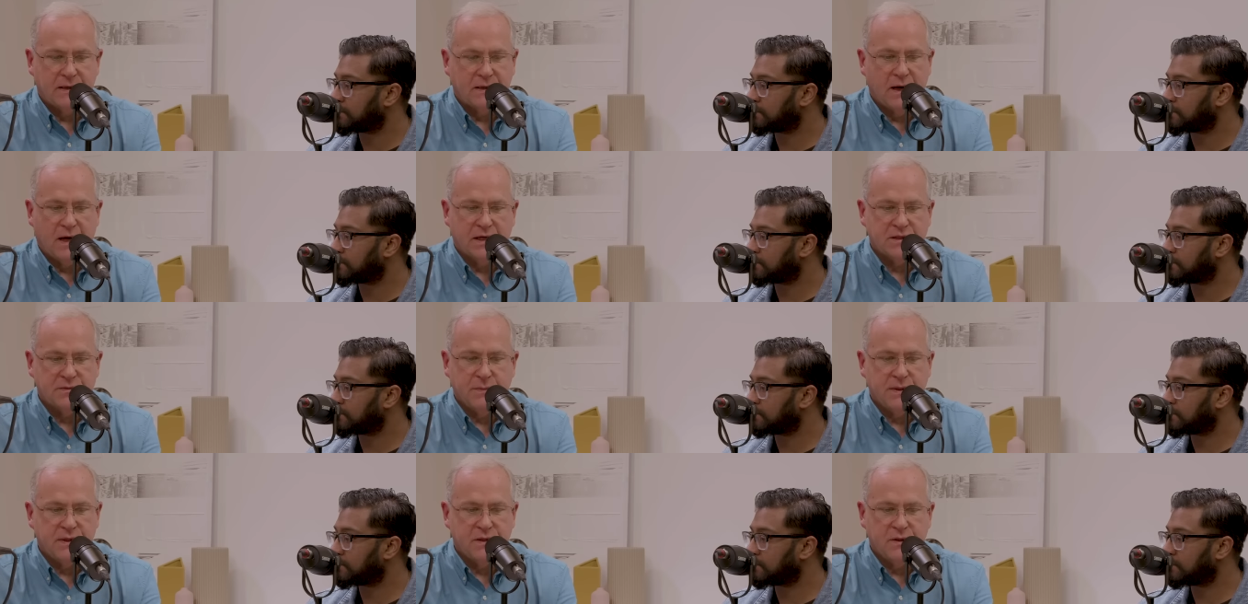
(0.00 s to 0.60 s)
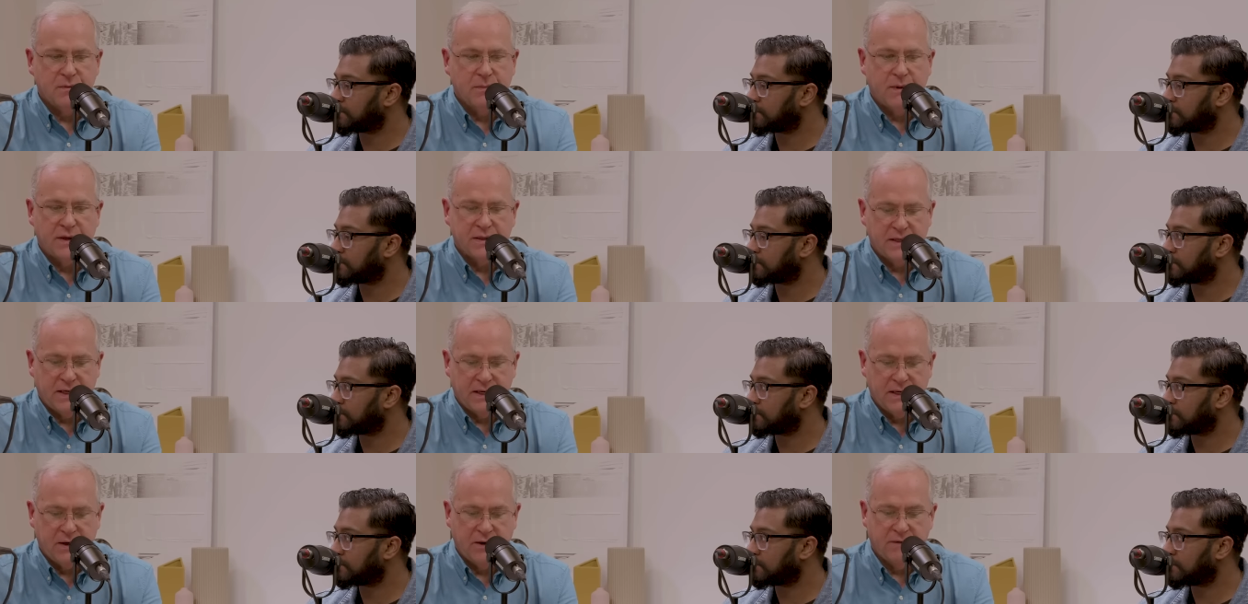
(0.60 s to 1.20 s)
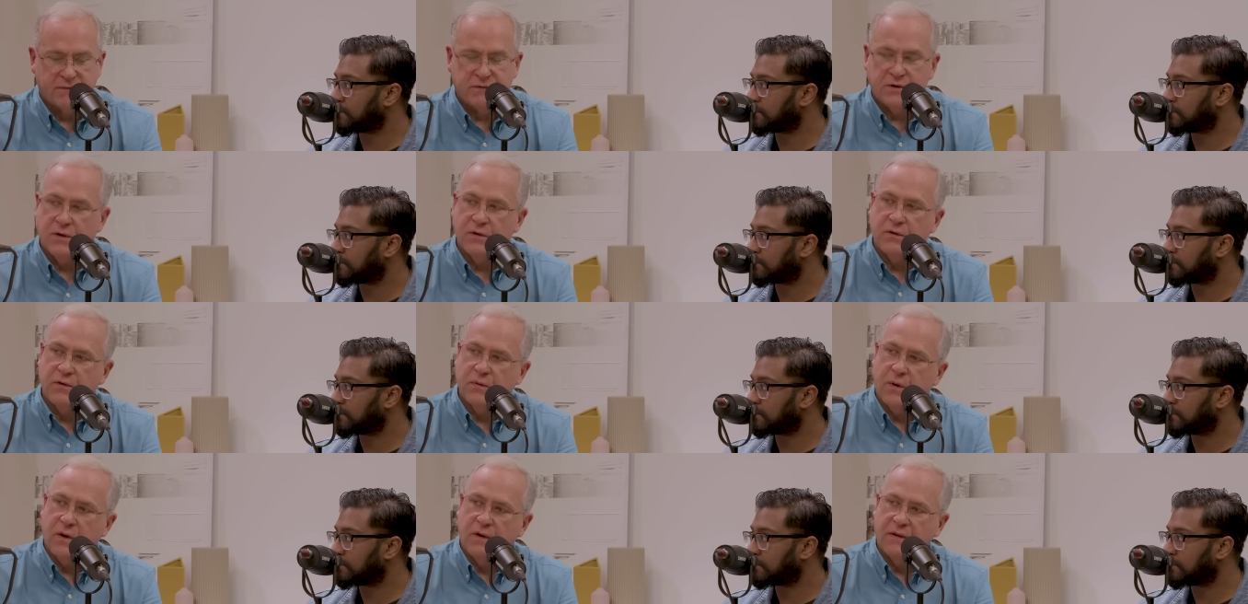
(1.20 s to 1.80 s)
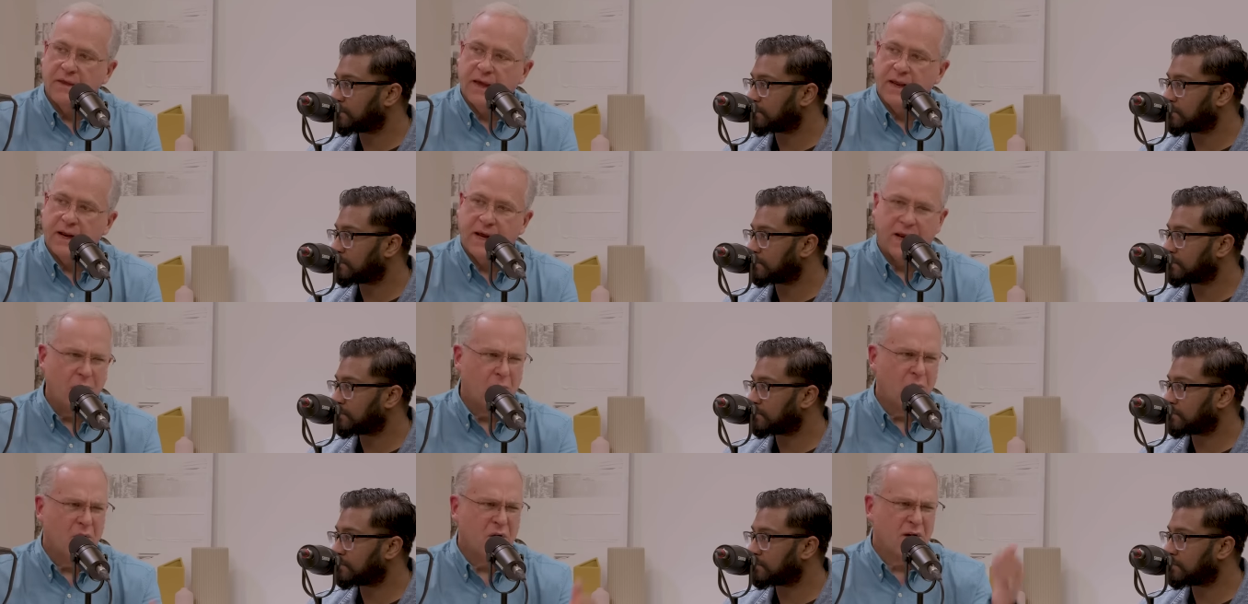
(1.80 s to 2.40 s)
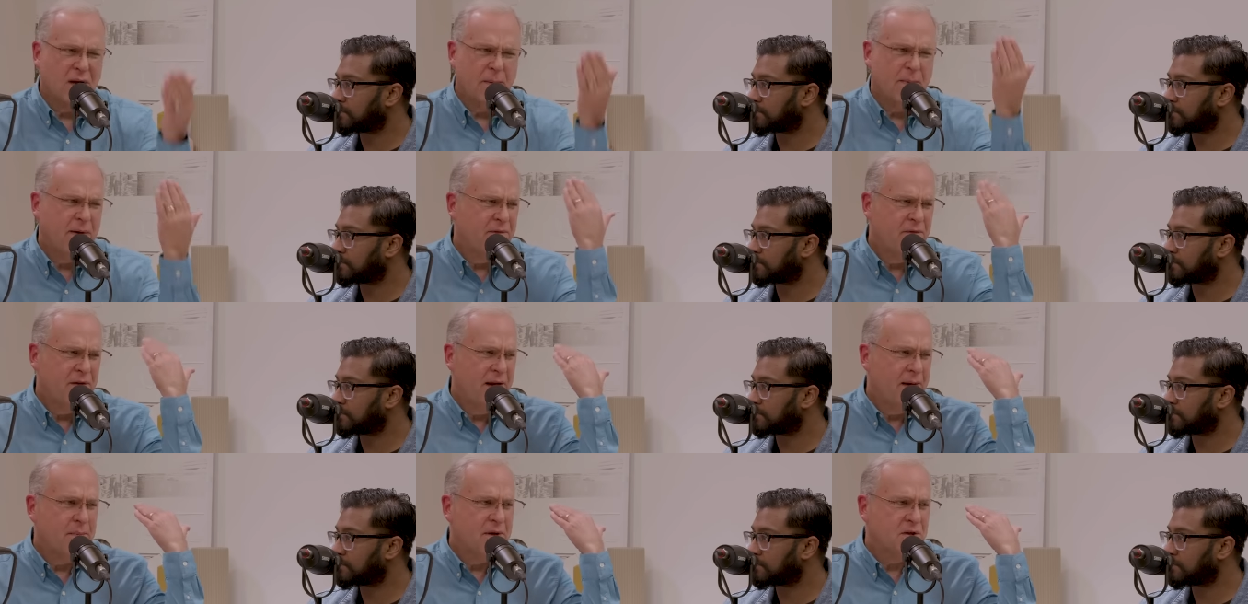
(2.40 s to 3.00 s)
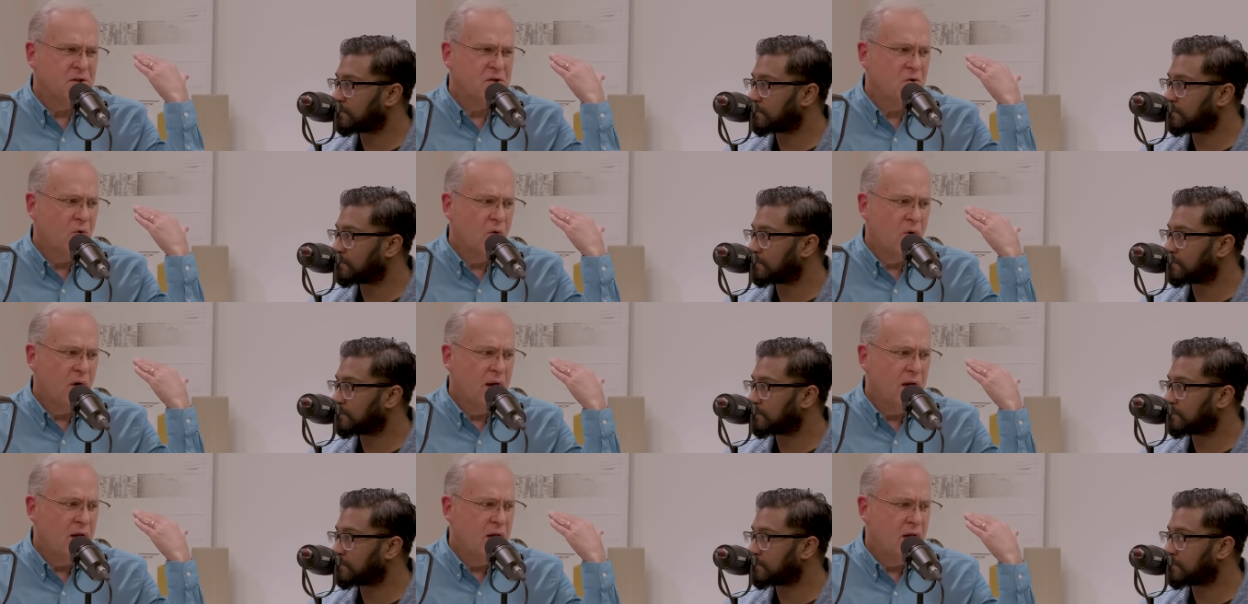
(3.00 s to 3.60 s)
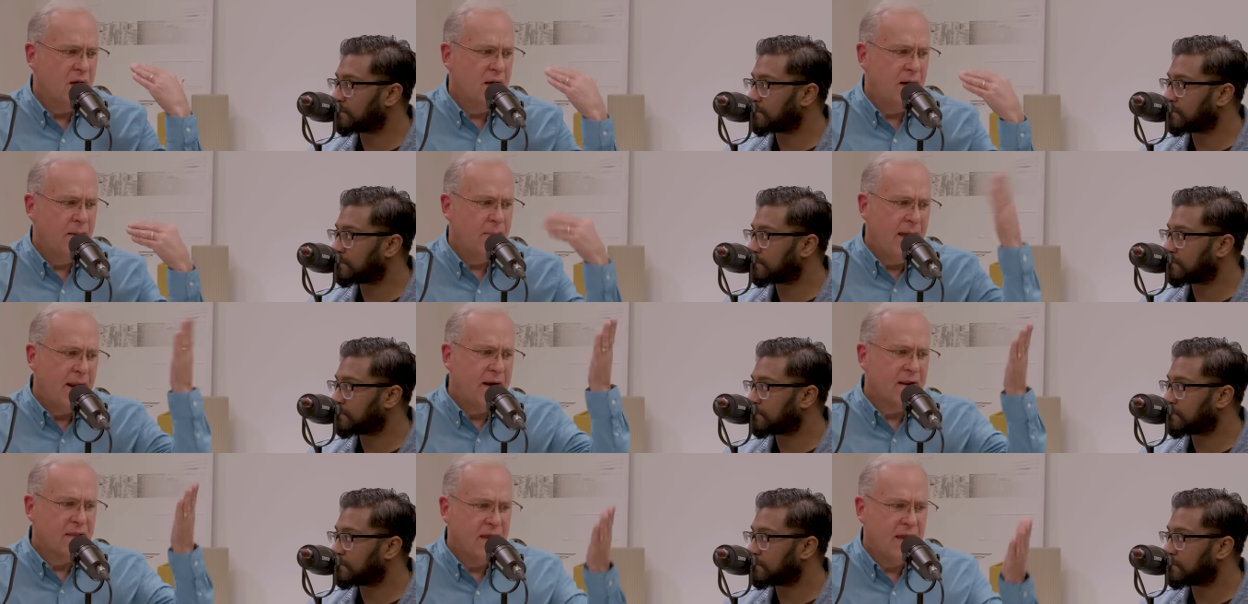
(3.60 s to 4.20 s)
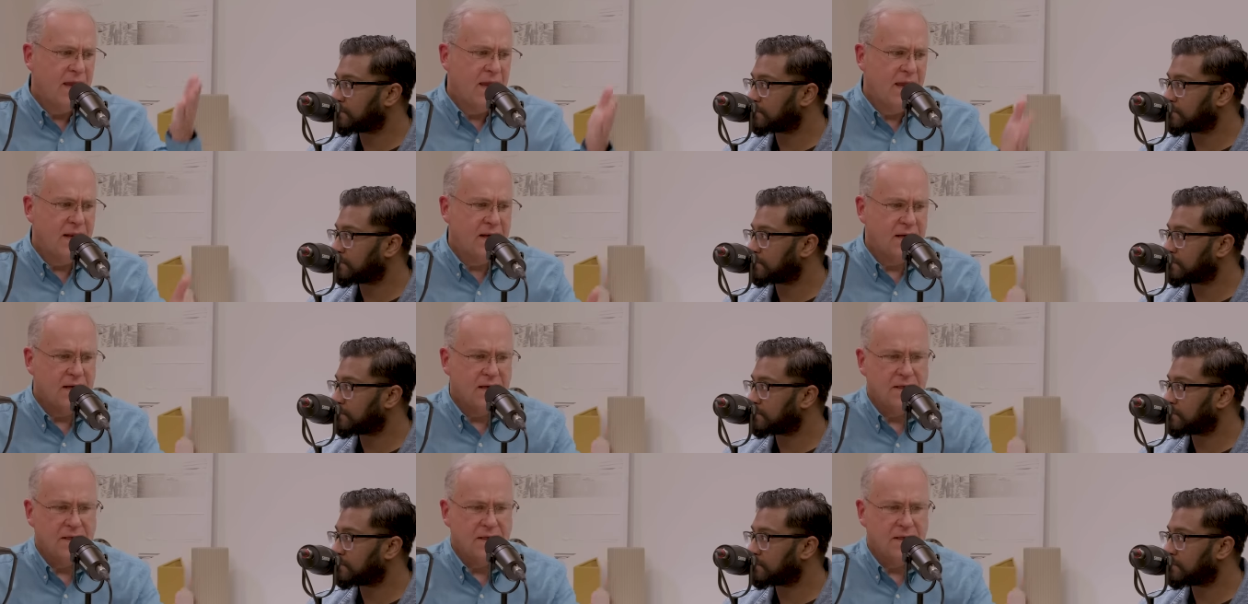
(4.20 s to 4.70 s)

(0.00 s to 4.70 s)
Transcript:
Speaker 1: cost me too much. I didn't have to go through all that. I don't want to look at my family story. I'm out of that.